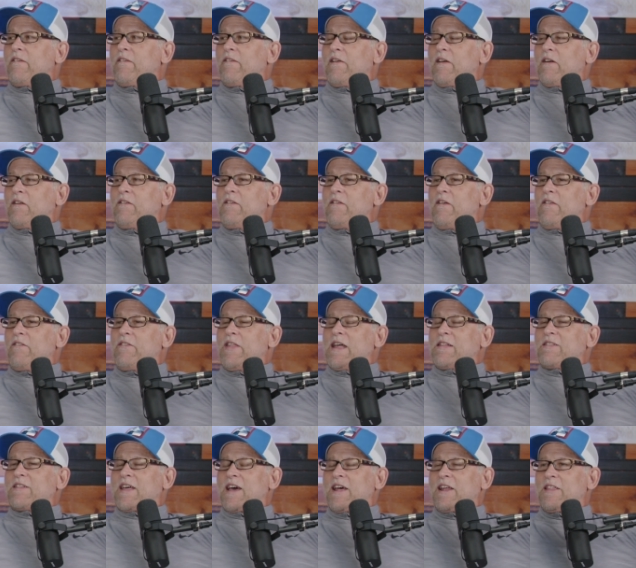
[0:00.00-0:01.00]
You know,
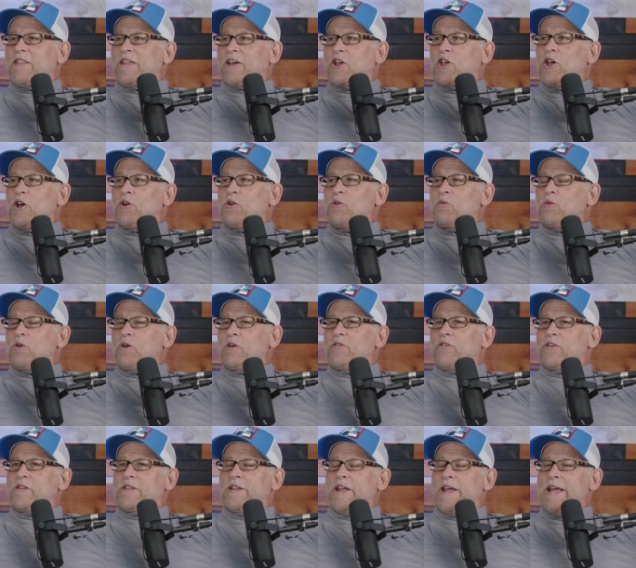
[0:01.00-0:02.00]
that's kind of the code
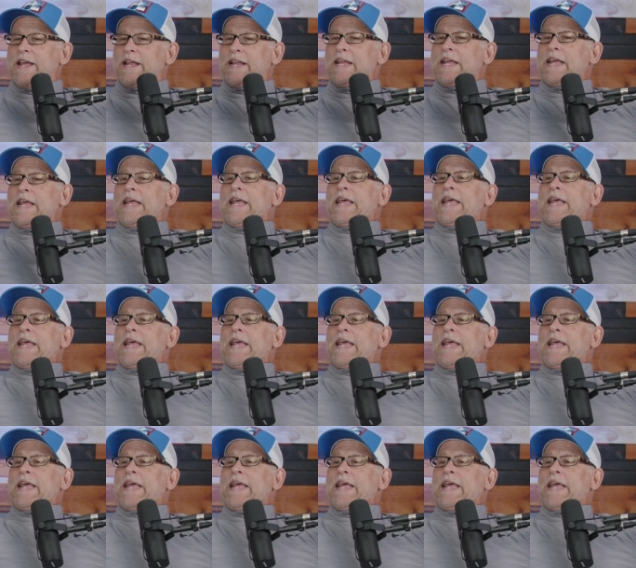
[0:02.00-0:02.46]
word for saying,